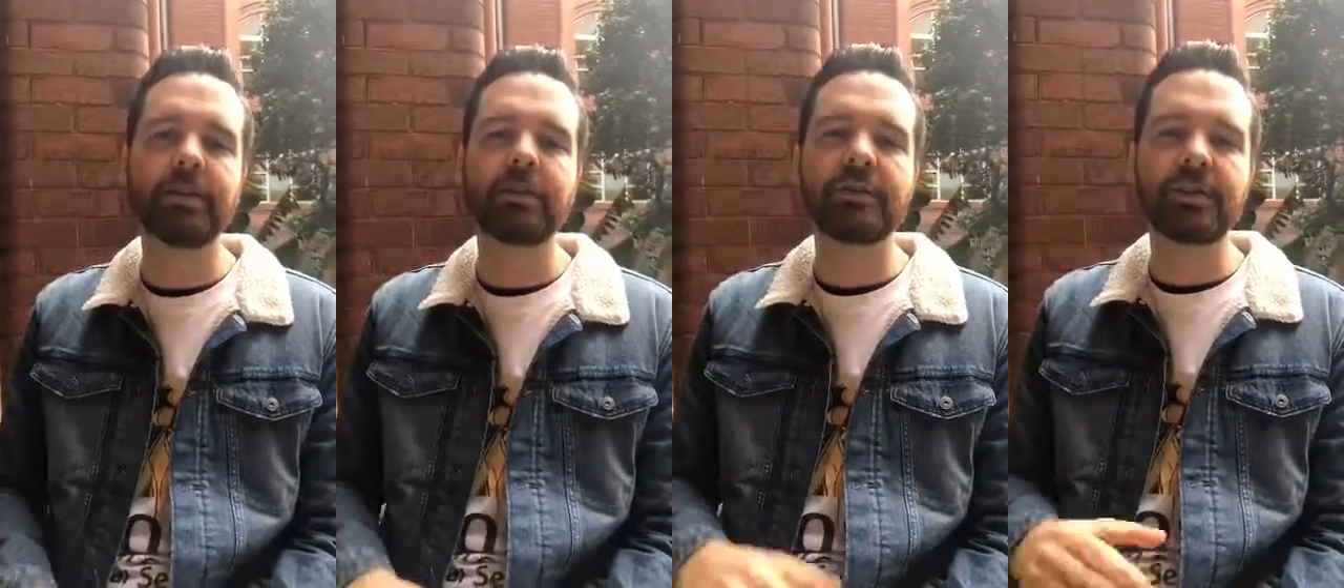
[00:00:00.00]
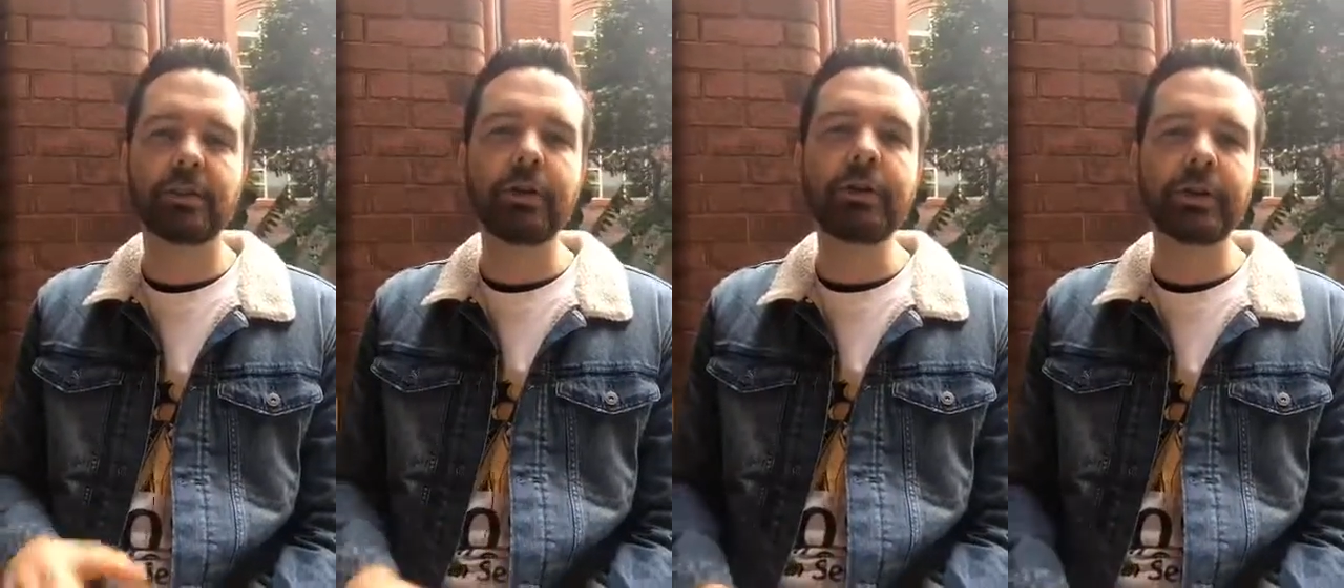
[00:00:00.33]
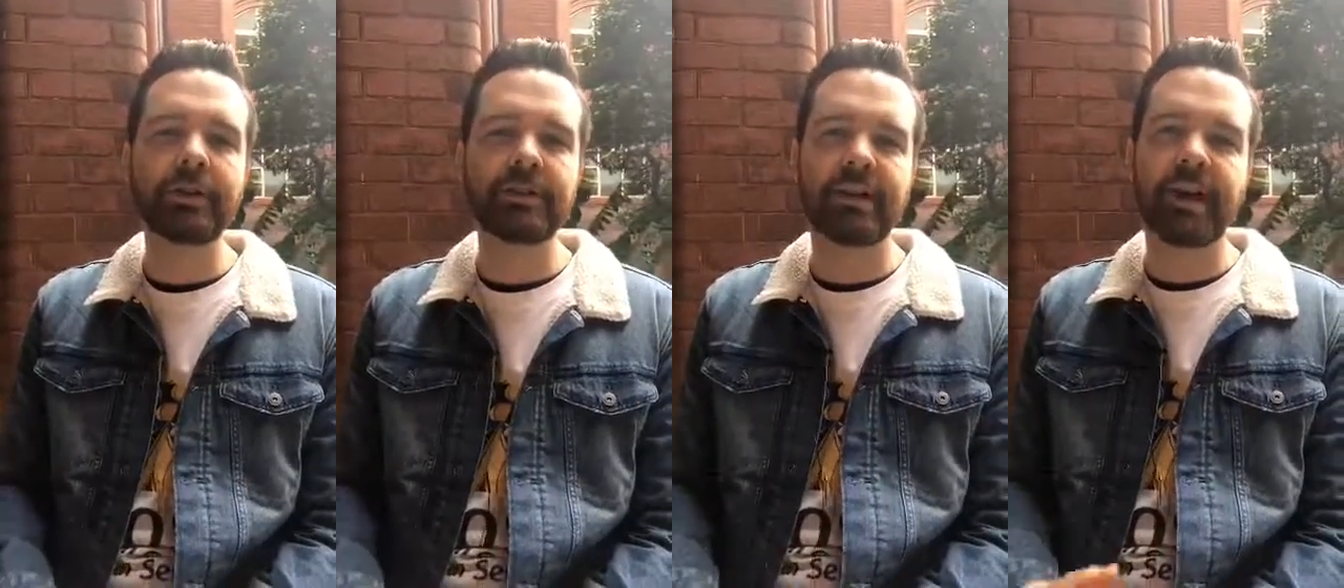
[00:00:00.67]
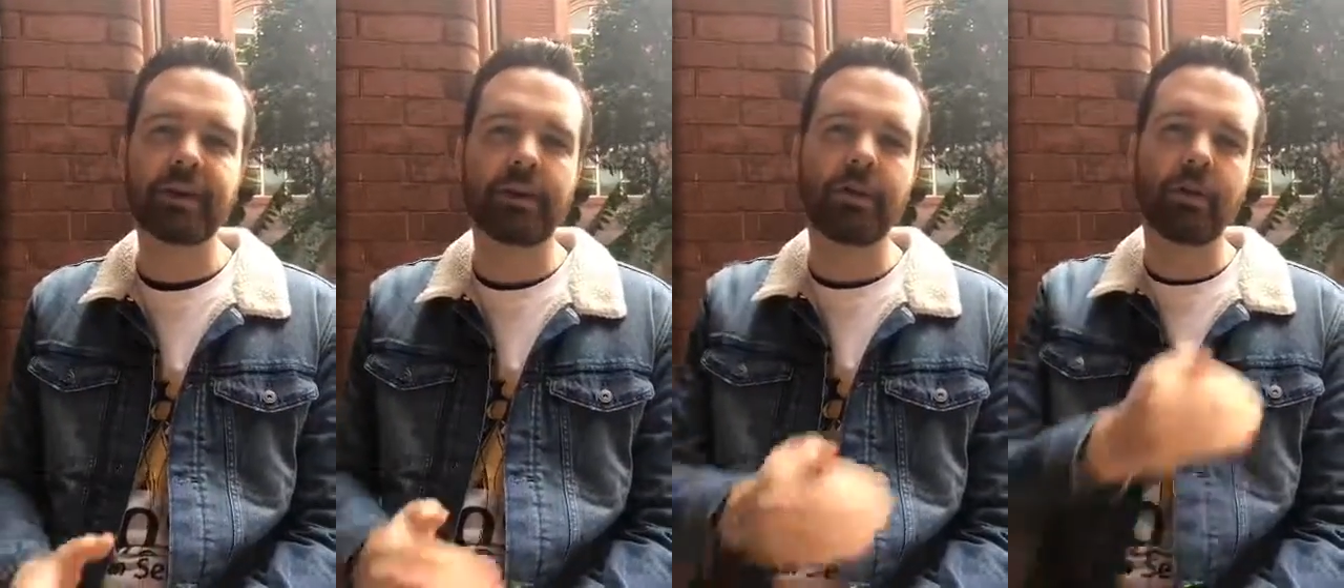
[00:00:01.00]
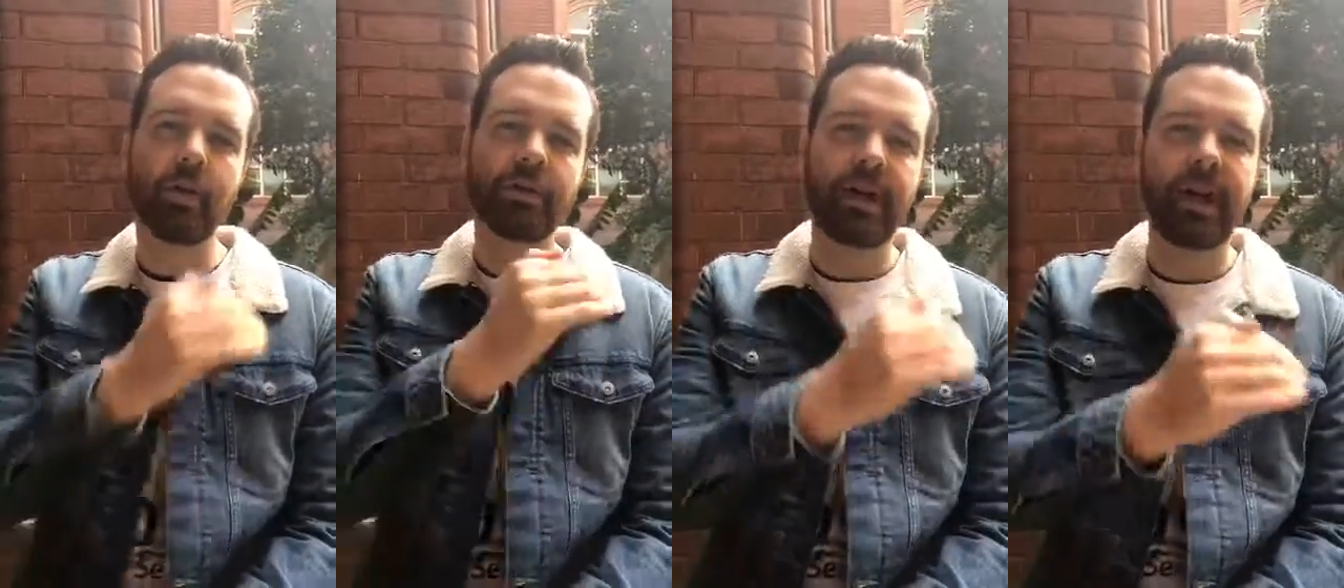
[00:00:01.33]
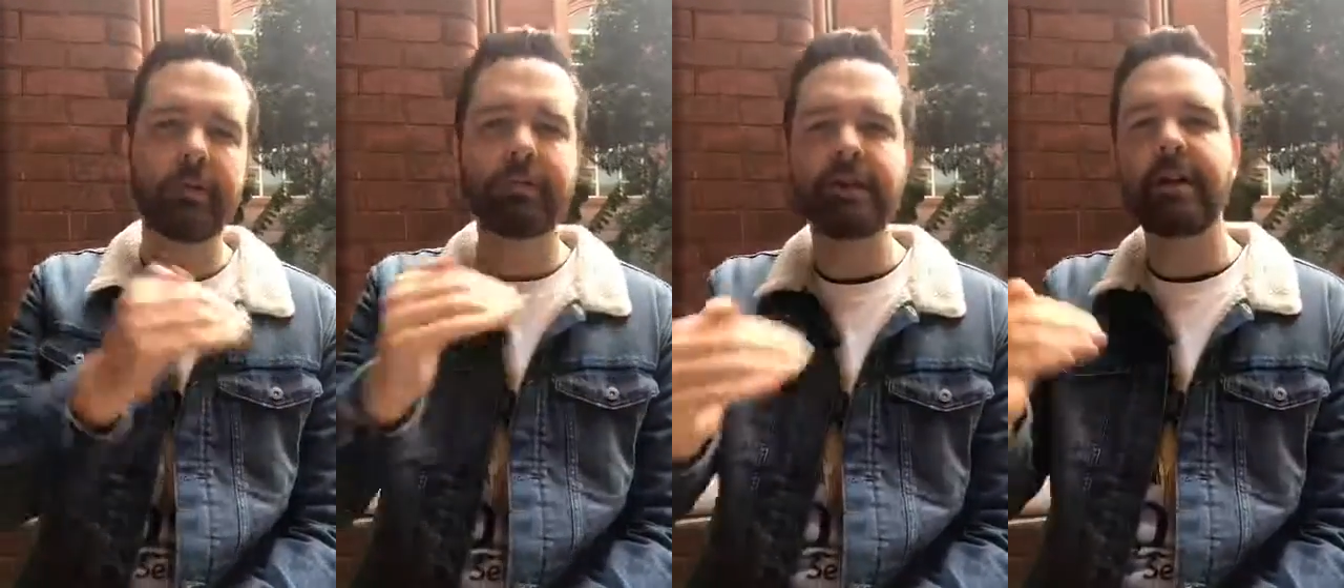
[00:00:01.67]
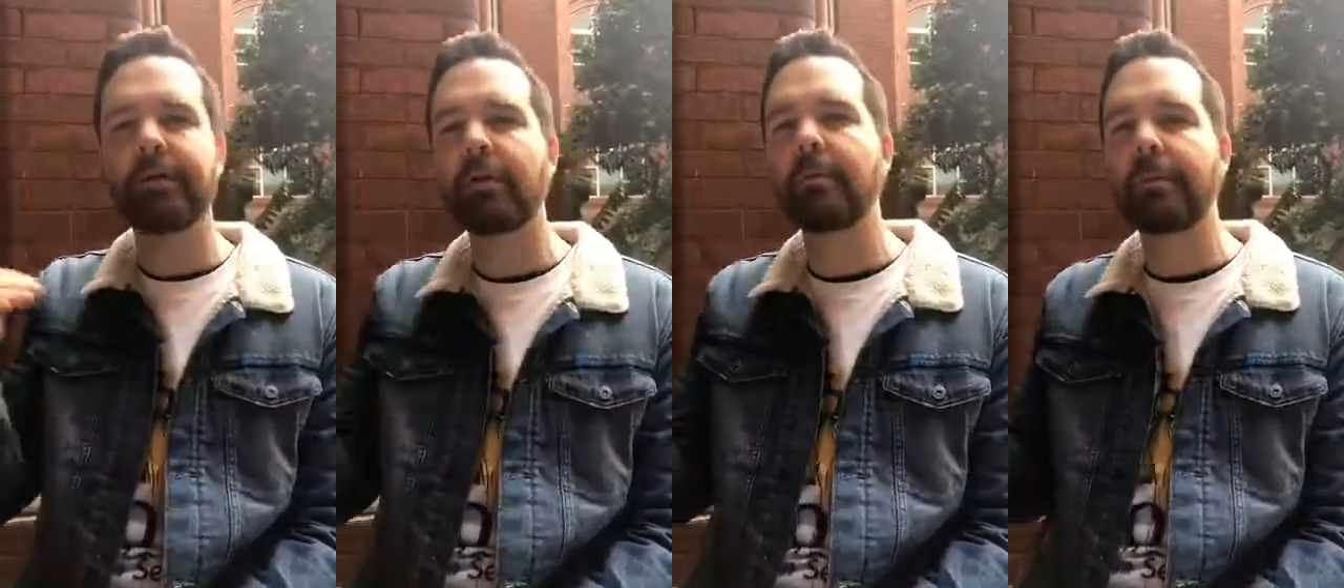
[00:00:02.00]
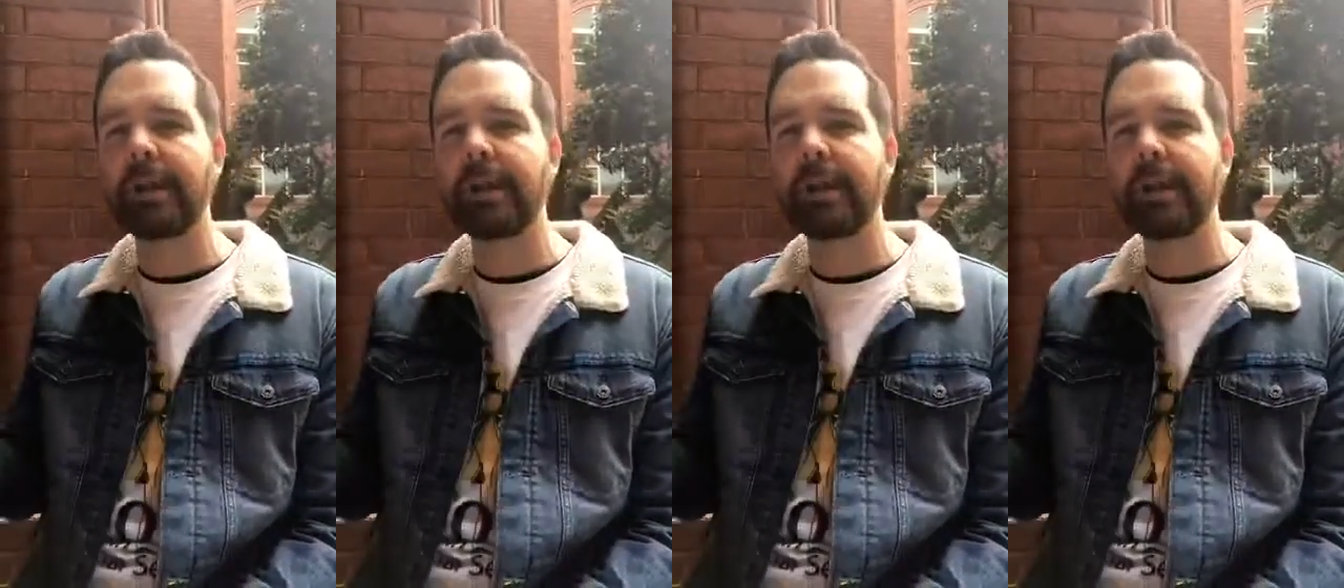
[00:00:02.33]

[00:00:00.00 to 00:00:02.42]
solutions that actually talk to every different